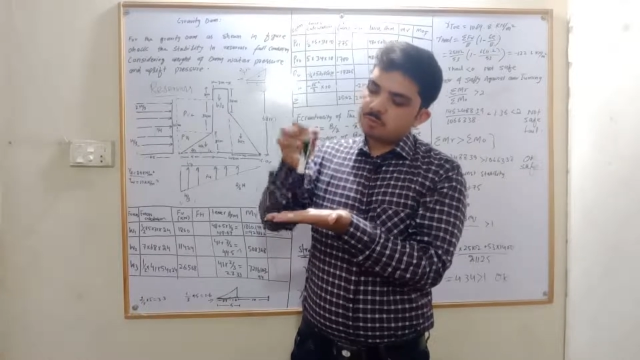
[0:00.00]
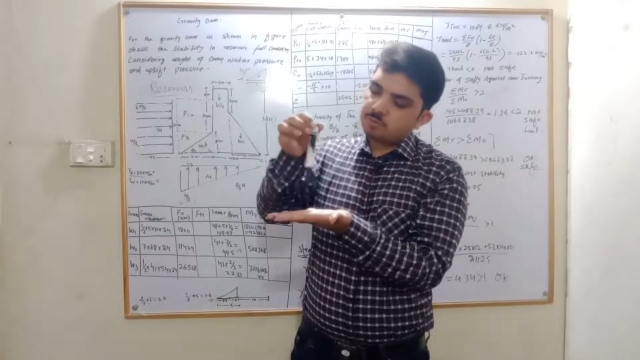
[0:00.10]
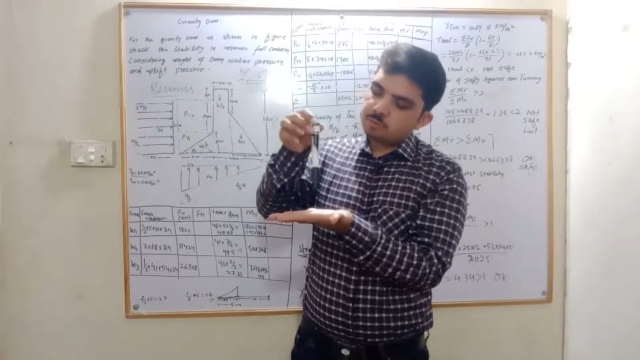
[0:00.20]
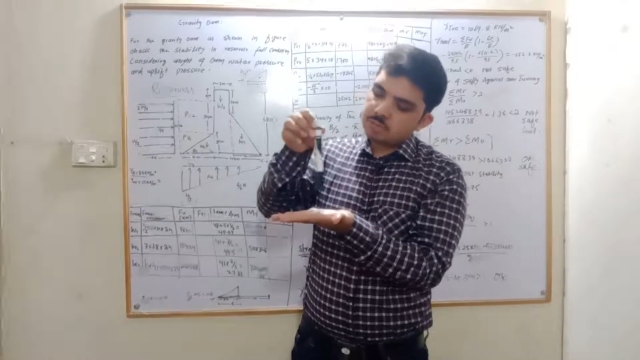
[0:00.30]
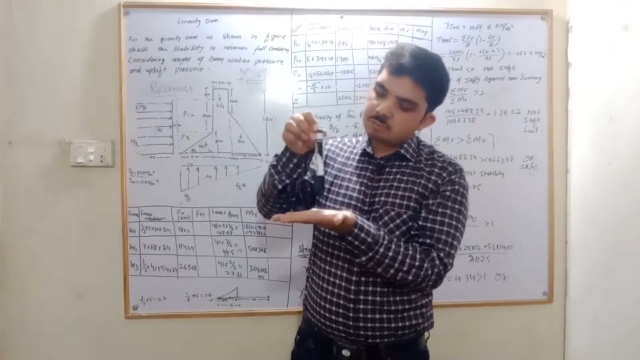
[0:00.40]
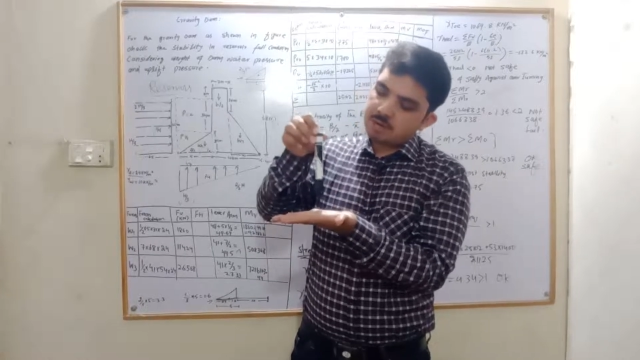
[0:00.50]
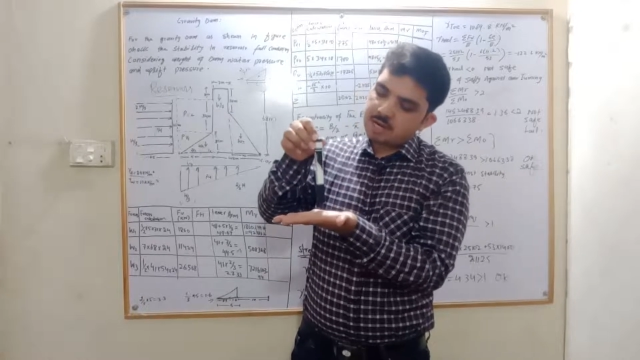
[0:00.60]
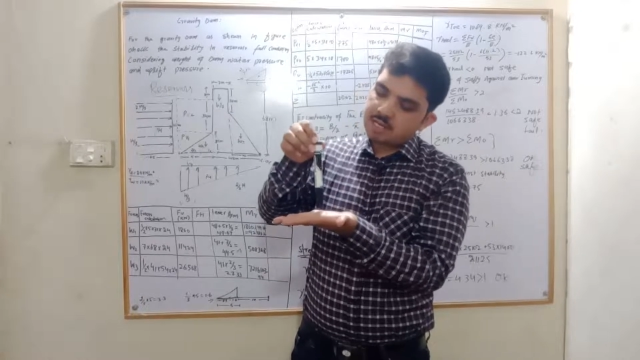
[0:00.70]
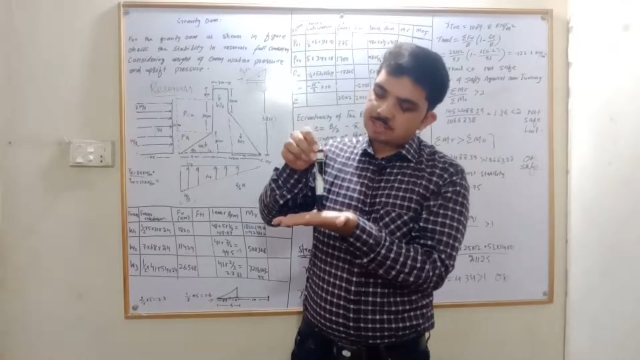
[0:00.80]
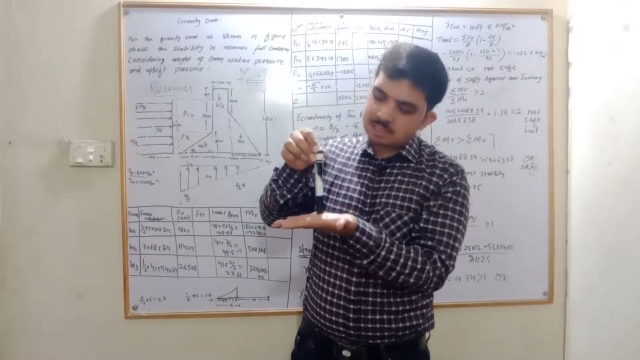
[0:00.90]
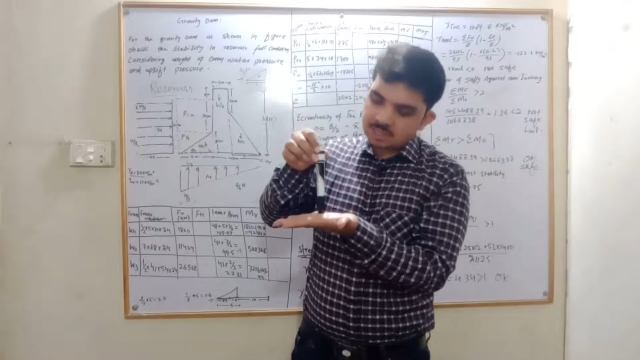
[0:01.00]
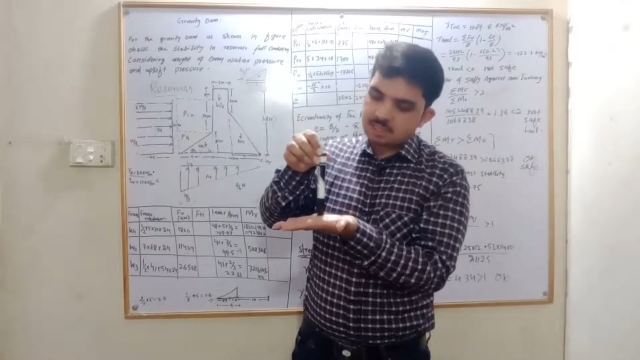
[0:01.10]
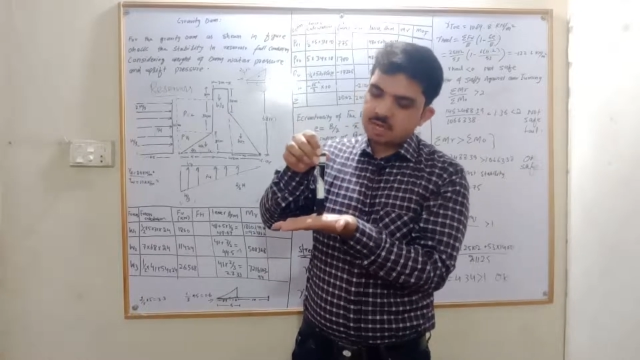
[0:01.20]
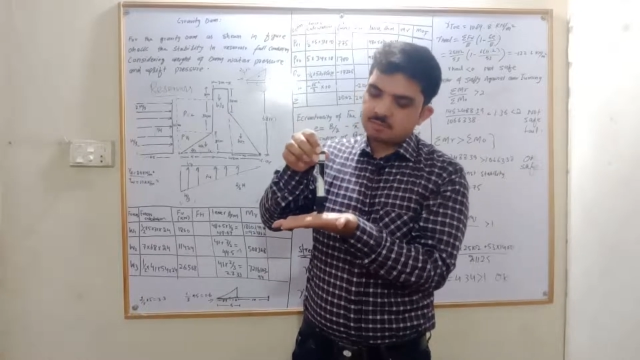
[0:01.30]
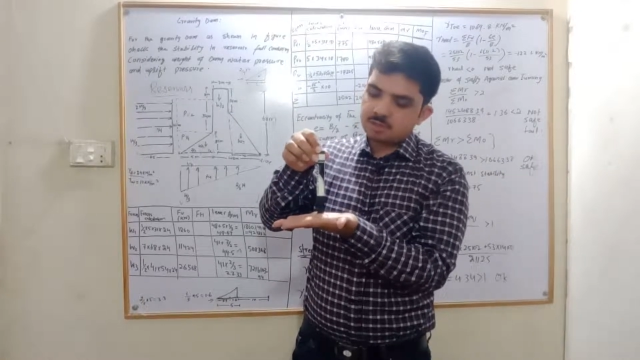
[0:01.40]
a force applied in the
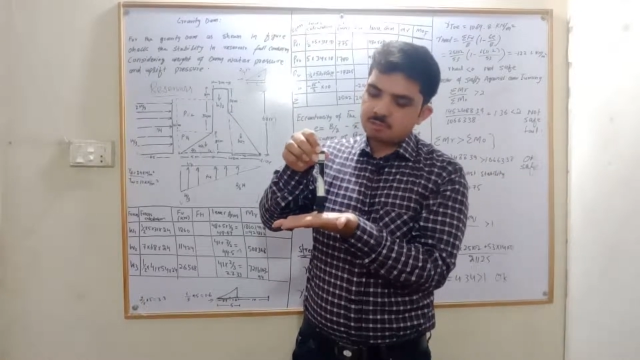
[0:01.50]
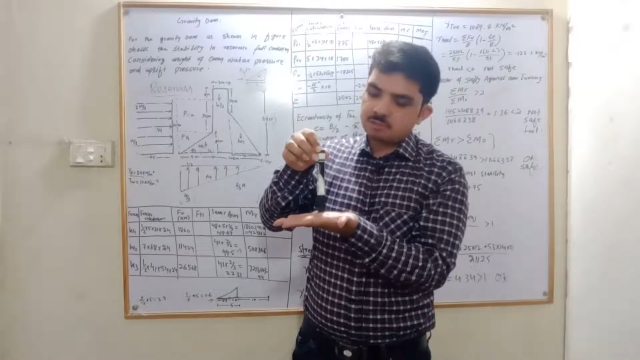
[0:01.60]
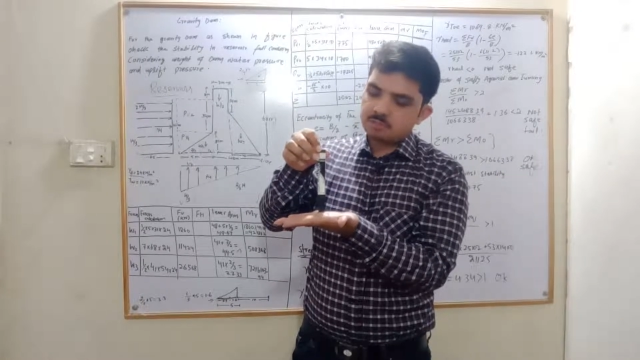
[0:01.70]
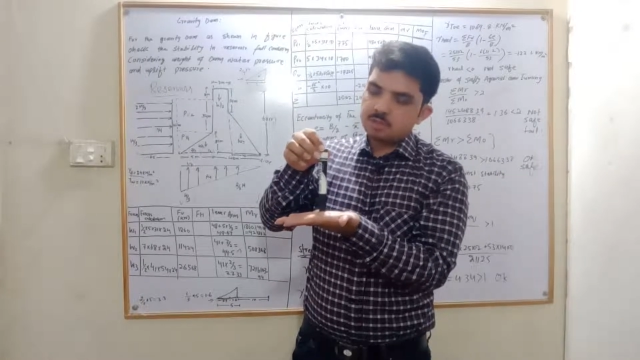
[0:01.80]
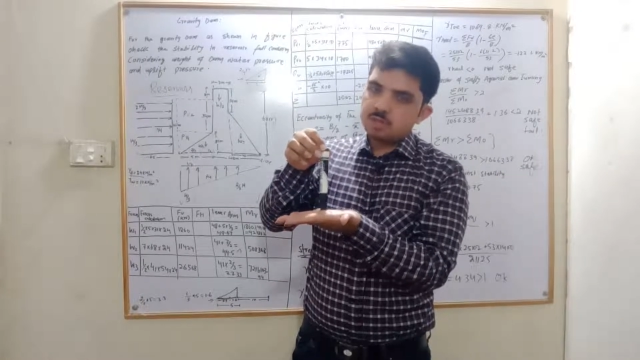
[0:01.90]
center of the beam.